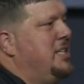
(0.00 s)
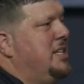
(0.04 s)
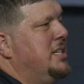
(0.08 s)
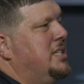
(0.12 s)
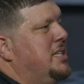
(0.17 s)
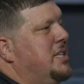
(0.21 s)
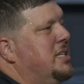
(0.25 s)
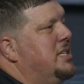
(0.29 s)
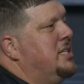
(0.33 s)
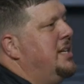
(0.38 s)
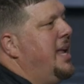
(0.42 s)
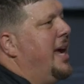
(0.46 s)

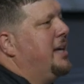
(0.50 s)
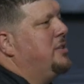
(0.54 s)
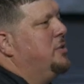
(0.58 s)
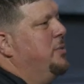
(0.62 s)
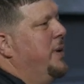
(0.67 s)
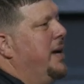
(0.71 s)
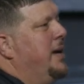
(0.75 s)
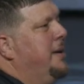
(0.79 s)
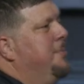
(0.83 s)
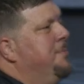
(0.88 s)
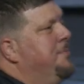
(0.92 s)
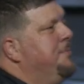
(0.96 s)
this next
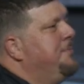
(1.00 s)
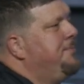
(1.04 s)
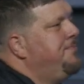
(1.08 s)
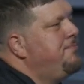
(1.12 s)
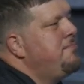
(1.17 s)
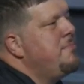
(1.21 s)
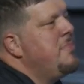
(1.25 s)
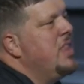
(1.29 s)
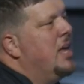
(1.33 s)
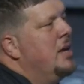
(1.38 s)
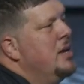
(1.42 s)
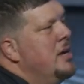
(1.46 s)
week.
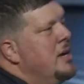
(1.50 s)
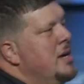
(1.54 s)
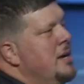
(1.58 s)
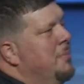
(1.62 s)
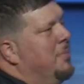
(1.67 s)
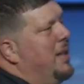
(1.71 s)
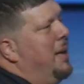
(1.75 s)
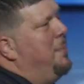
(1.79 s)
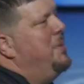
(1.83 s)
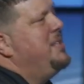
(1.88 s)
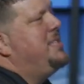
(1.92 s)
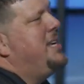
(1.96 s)

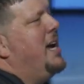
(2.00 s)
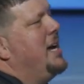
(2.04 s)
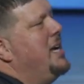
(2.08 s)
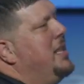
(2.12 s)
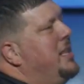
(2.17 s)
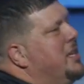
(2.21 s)
But let me tell you